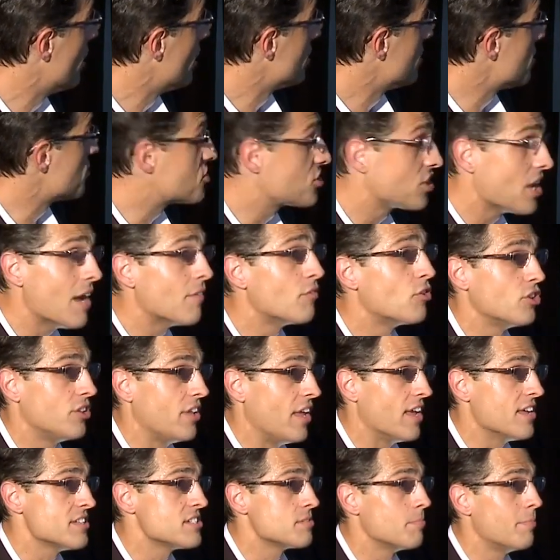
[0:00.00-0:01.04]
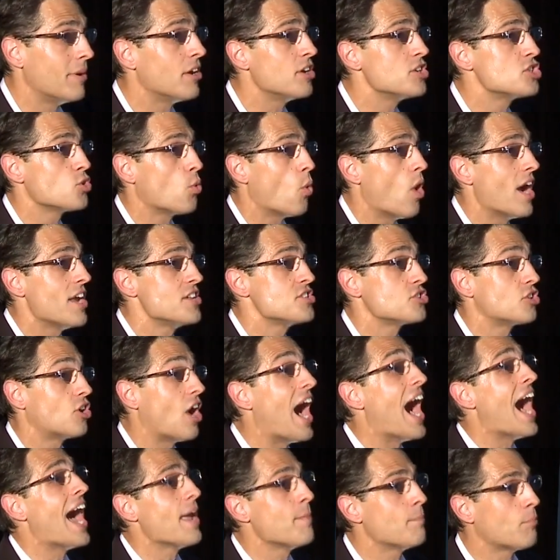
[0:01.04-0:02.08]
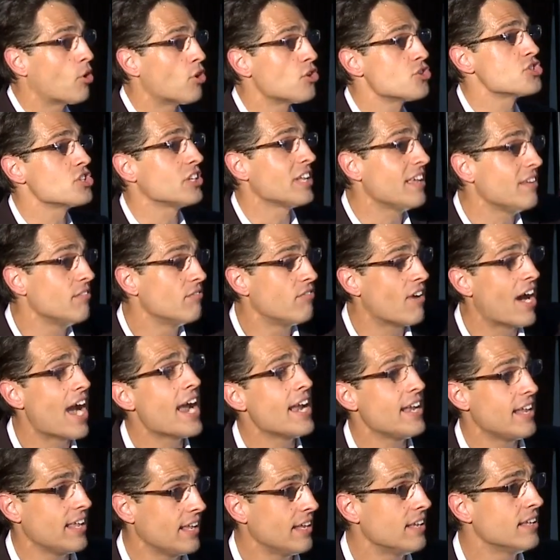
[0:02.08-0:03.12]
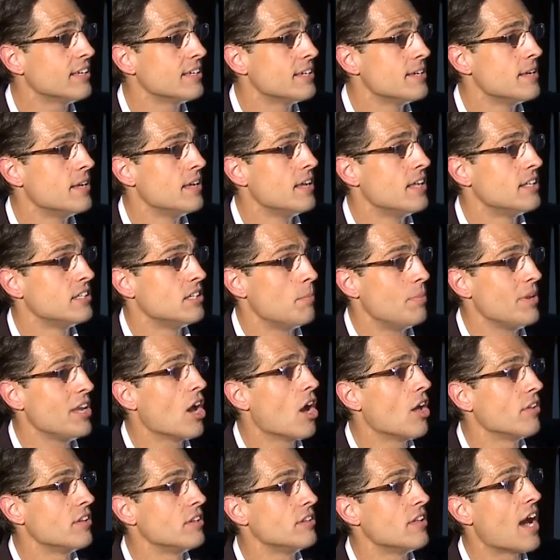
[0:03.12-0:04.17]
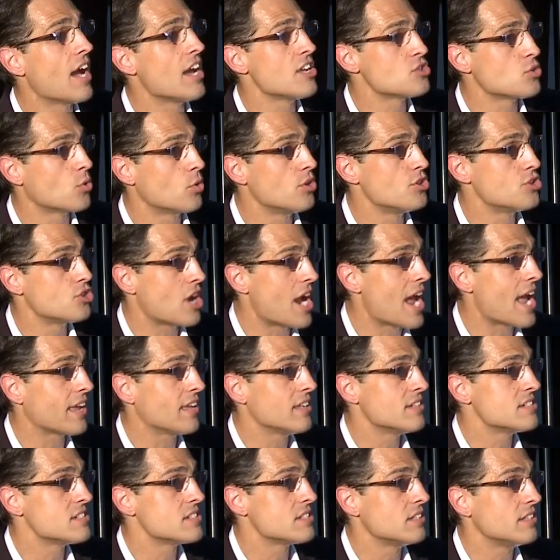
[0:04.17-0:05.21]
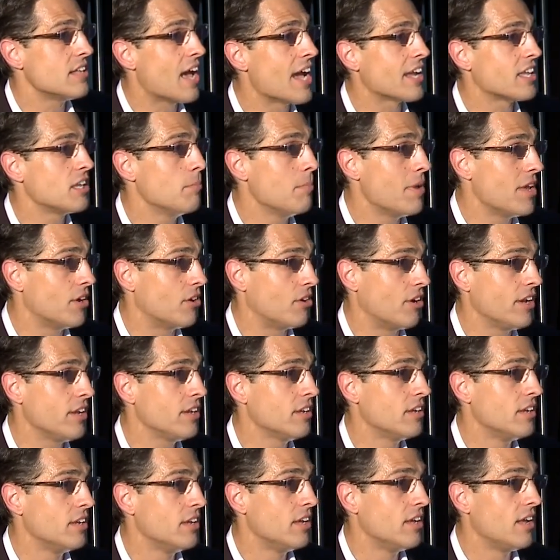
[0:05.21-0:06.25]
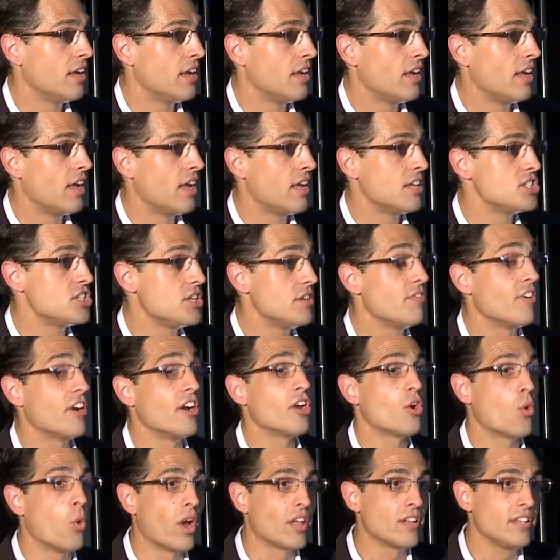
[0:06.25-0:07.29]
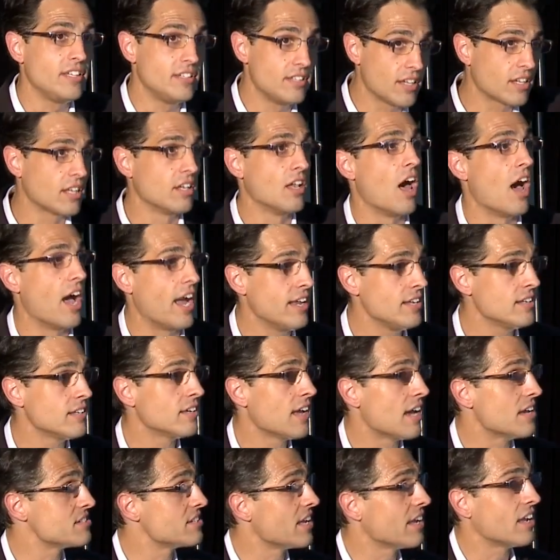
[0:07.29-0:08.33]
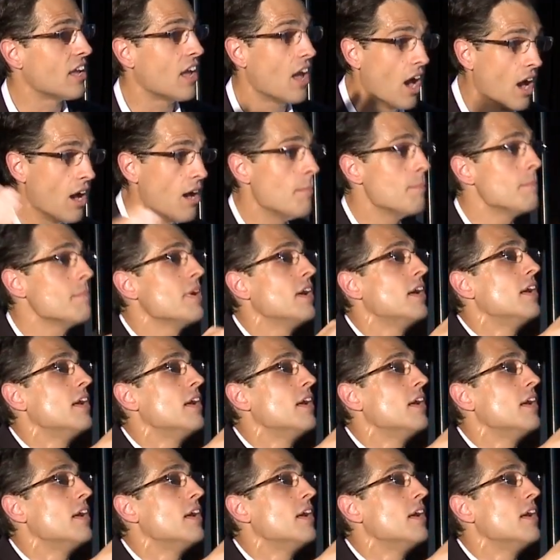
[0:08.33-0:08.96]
discovered this. Mary Schweitzer, I personally invited to be on the Dinosaur and Dragons documentary. She very quickly declined. I was like, come,